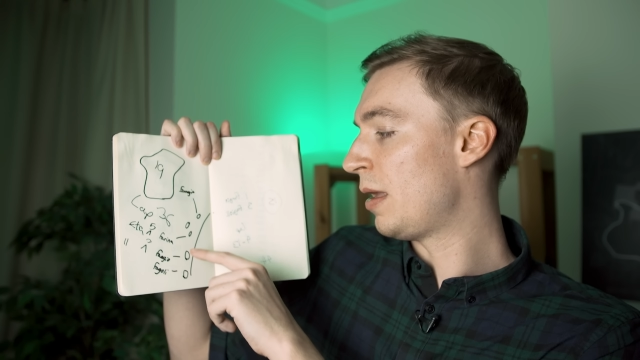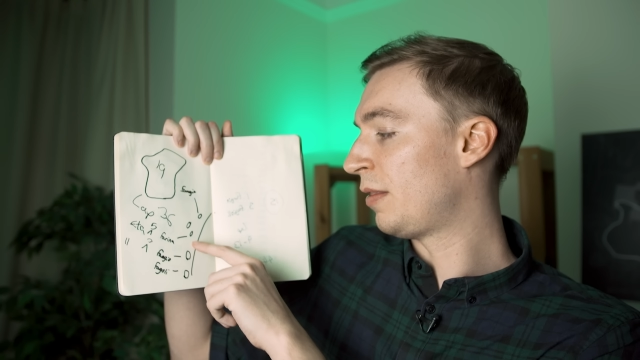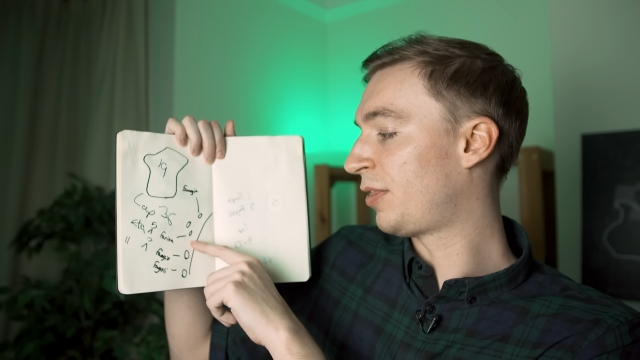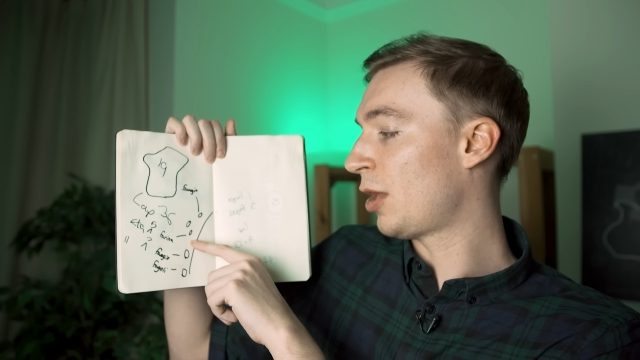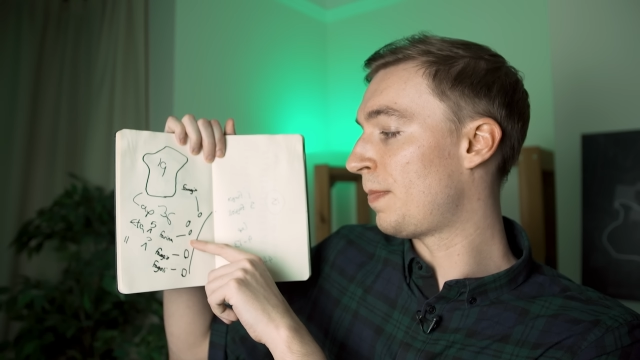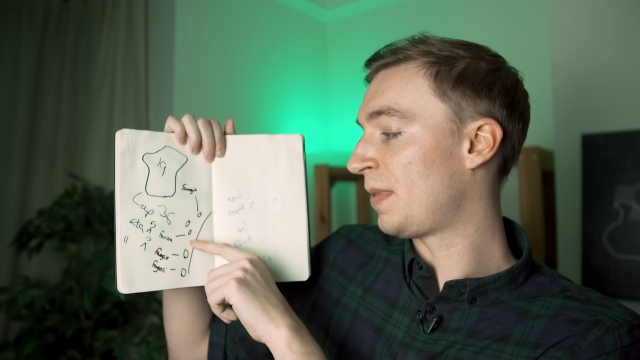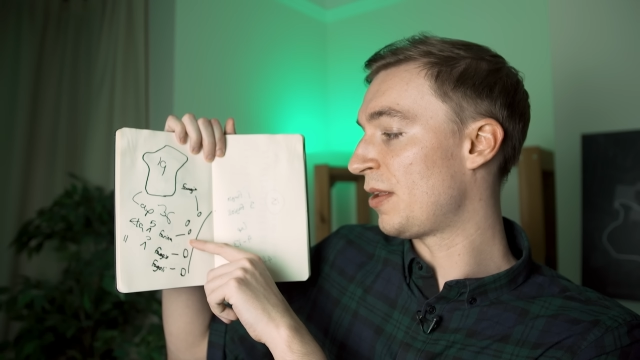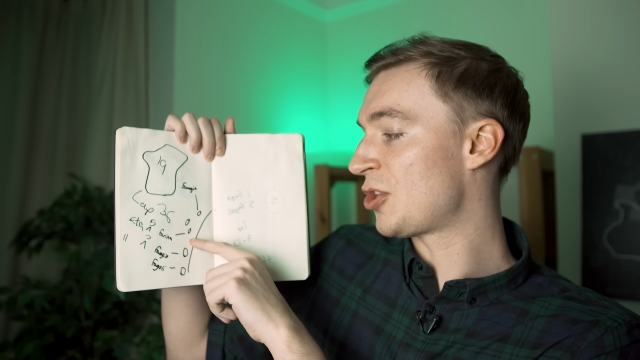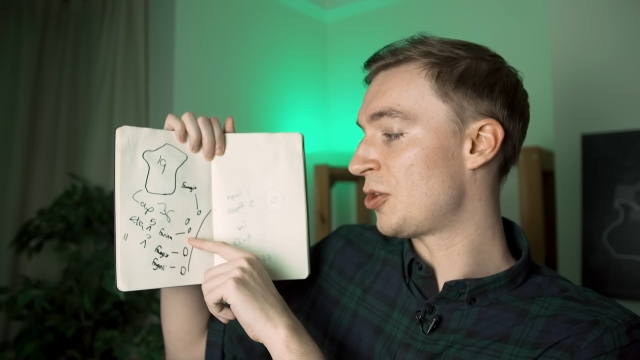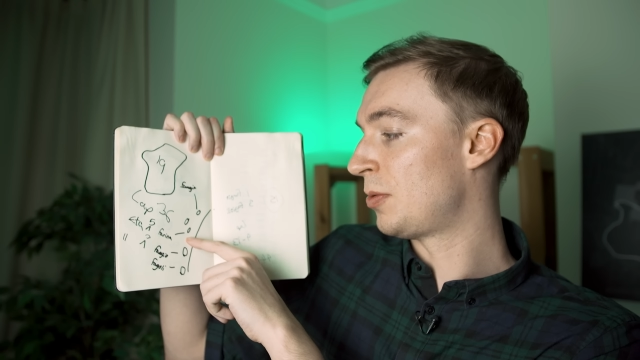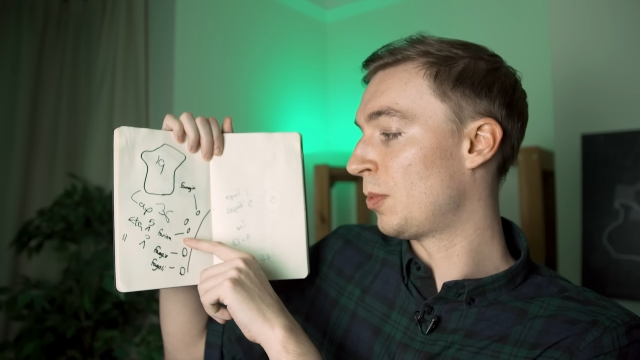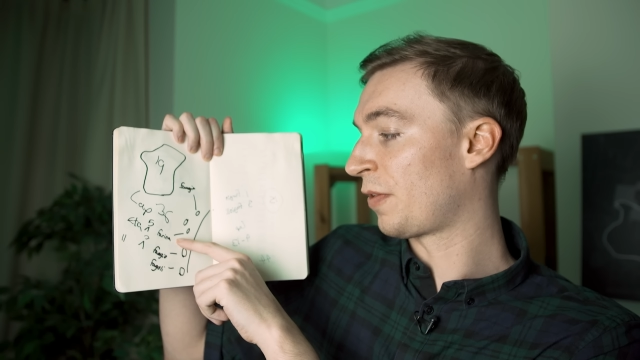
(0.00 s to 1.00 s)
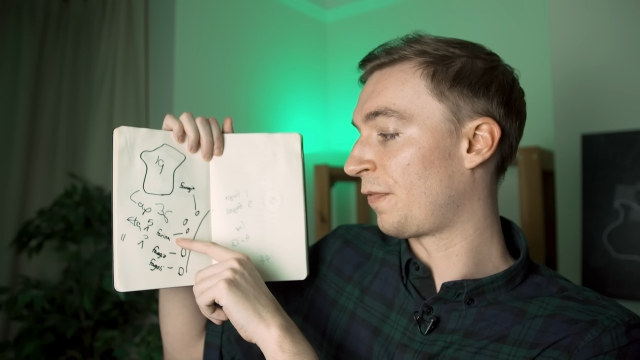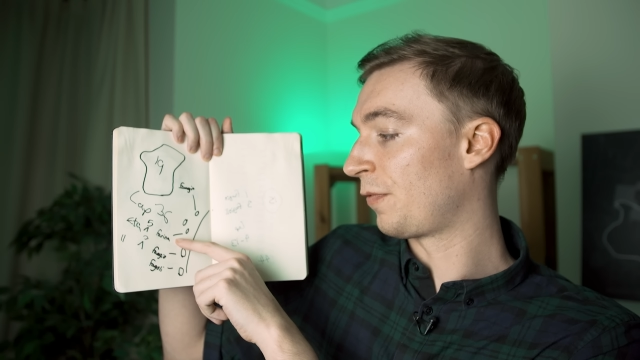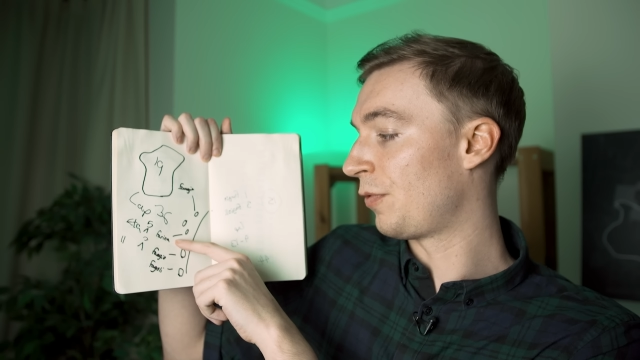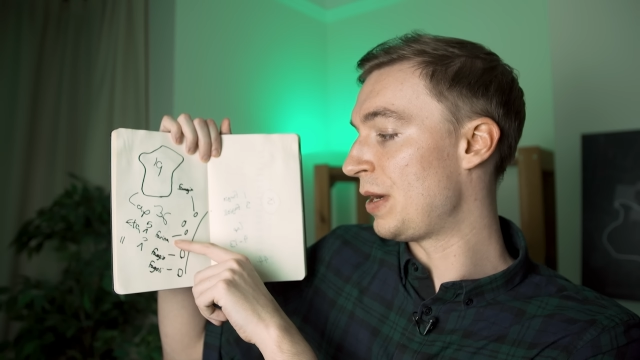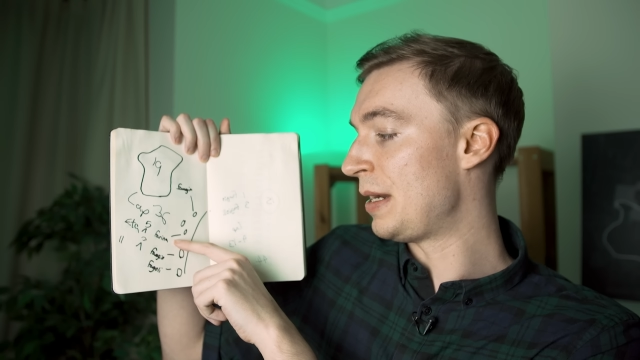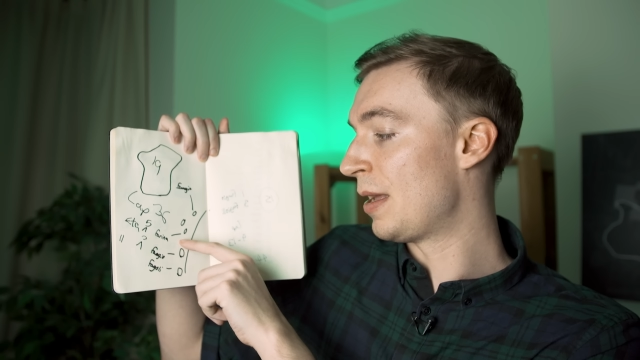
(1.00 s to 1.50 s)
in third position was
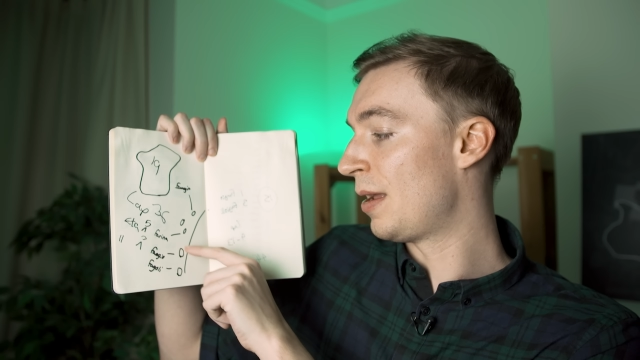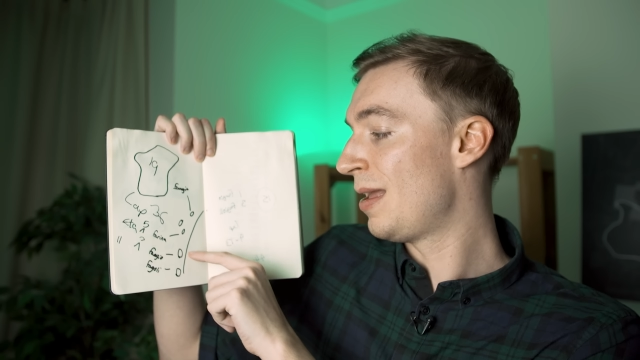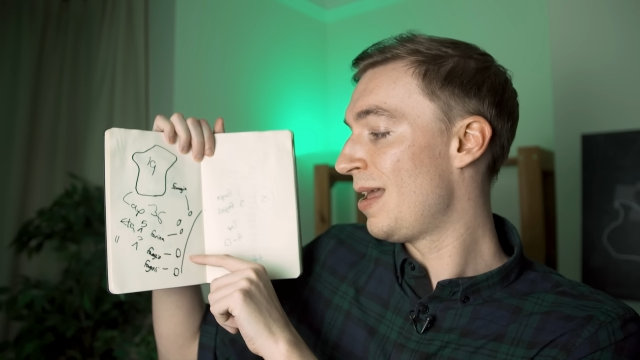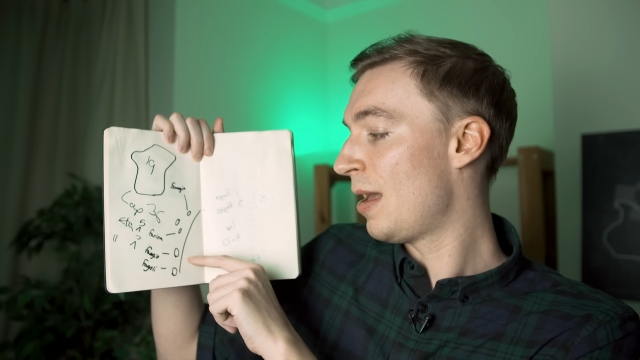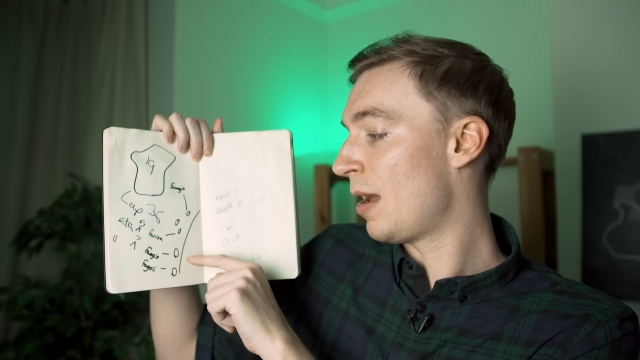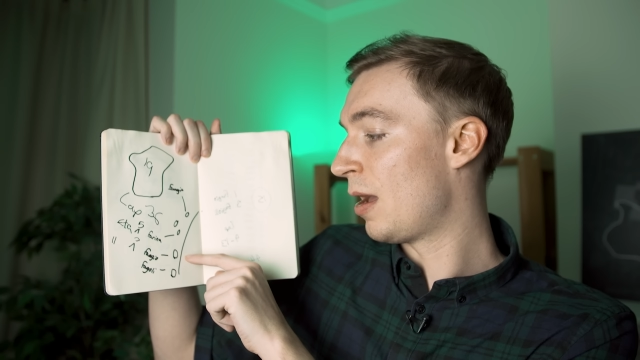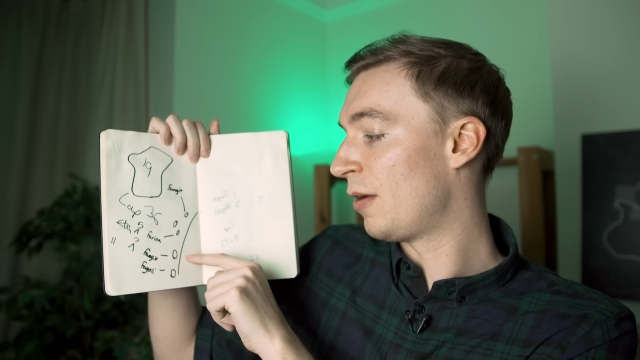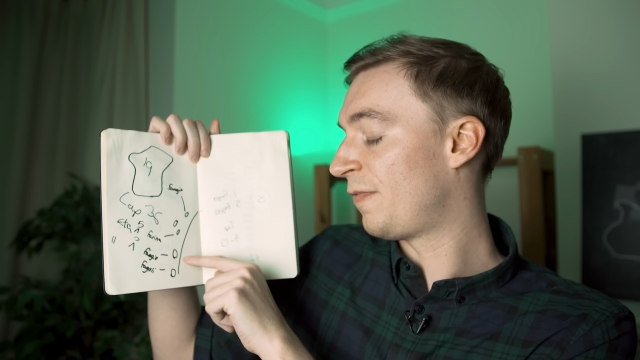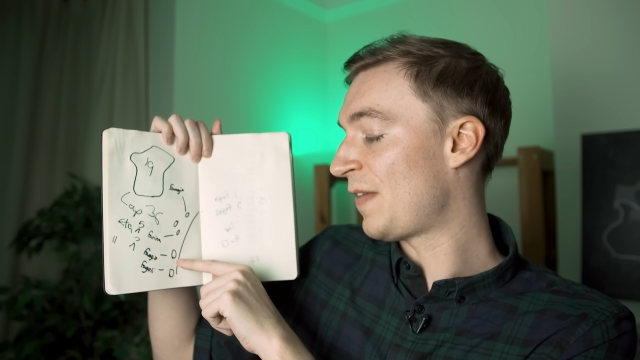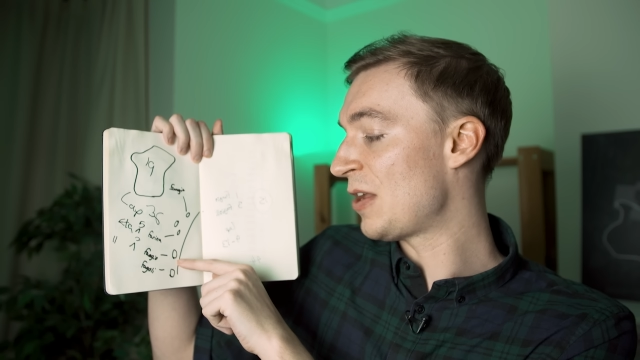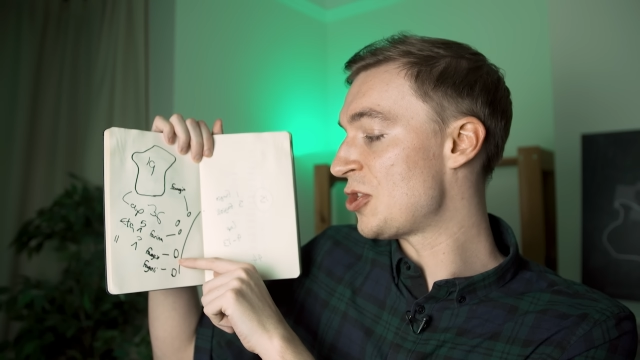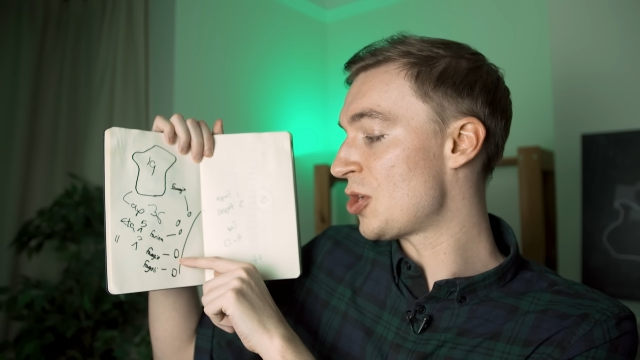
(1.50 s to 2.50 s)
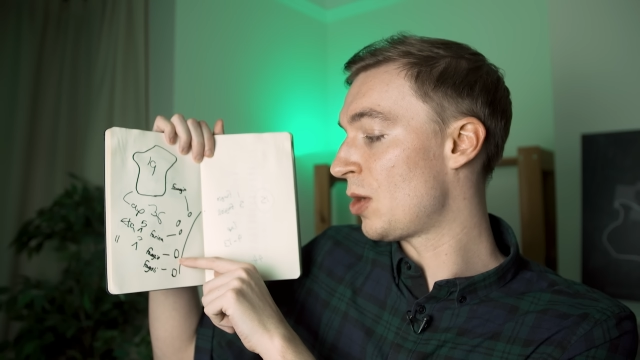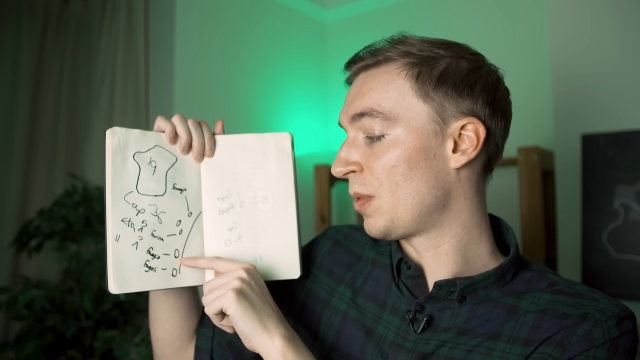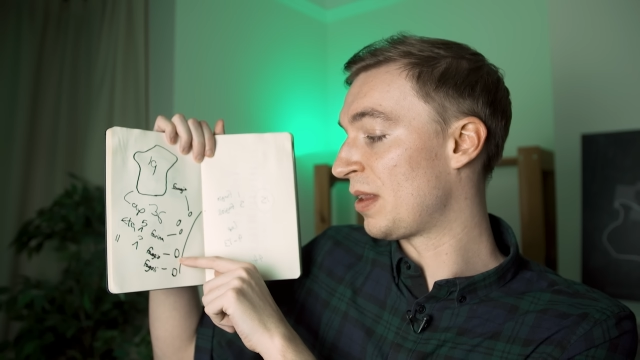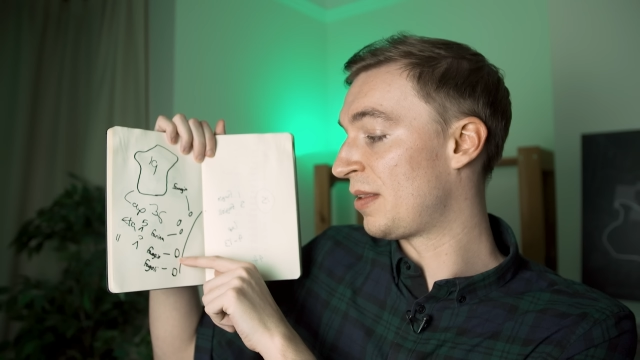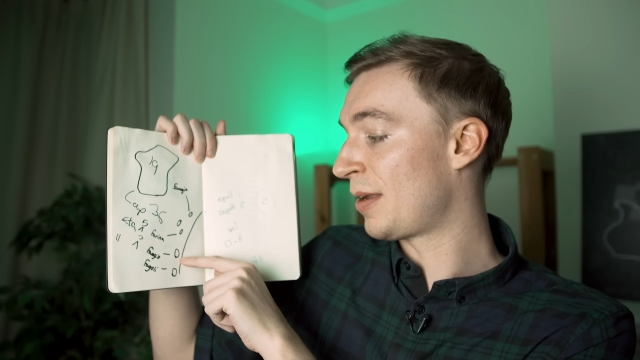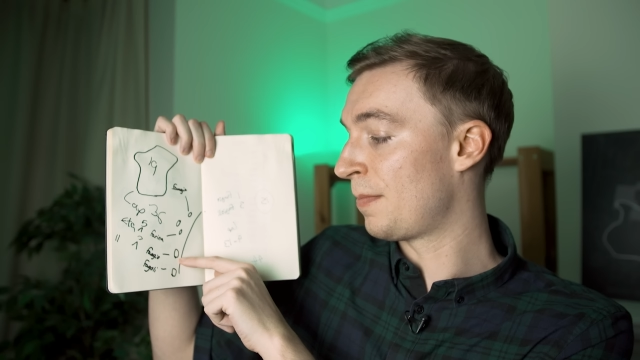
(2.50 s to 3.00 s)
Farina, Fangio
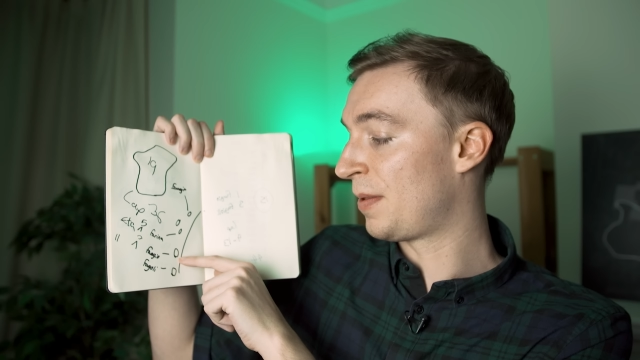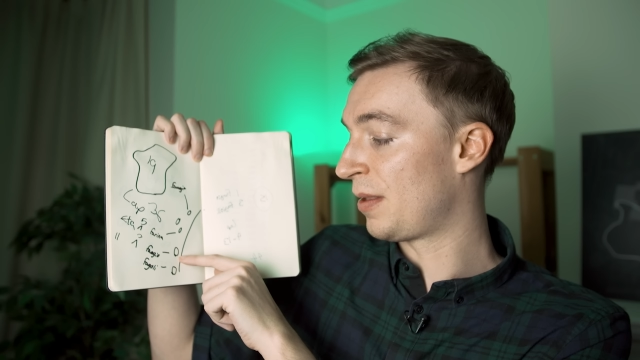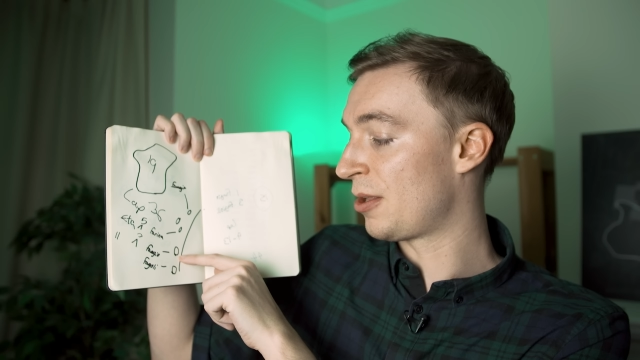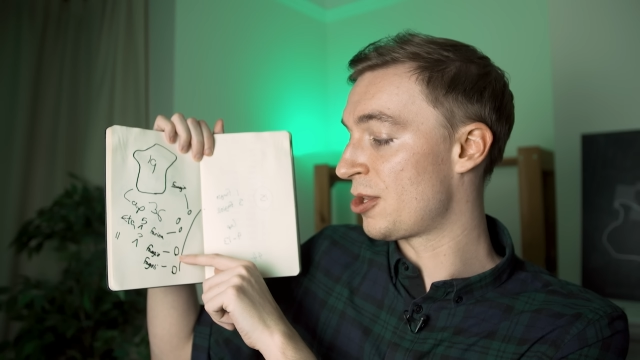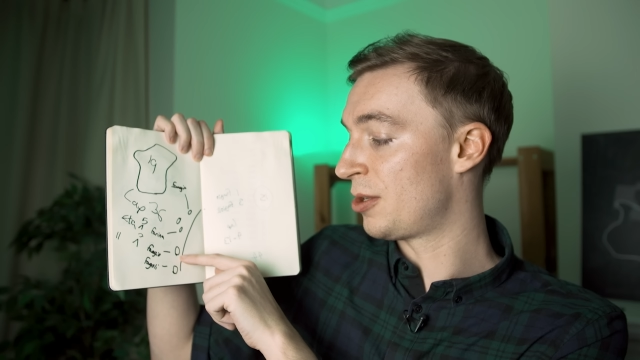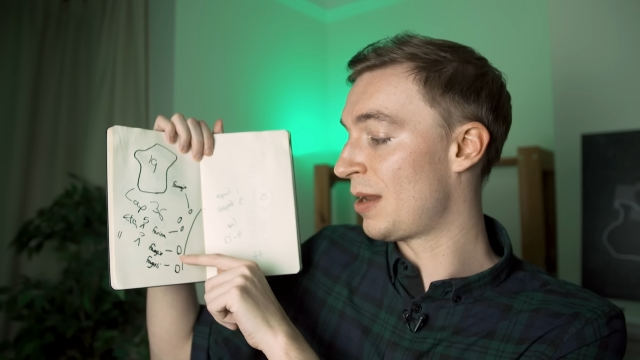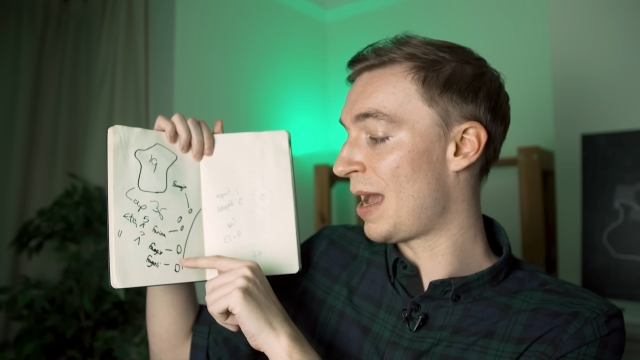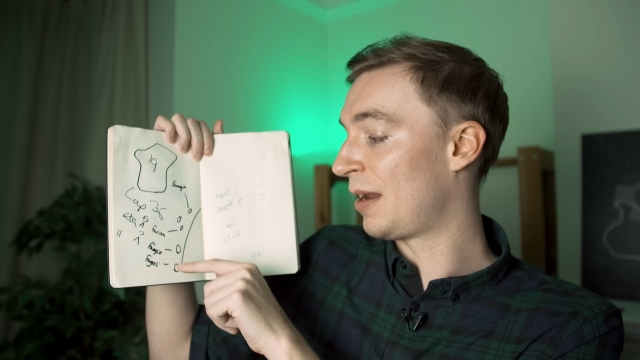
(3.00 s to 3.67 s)
was in second position,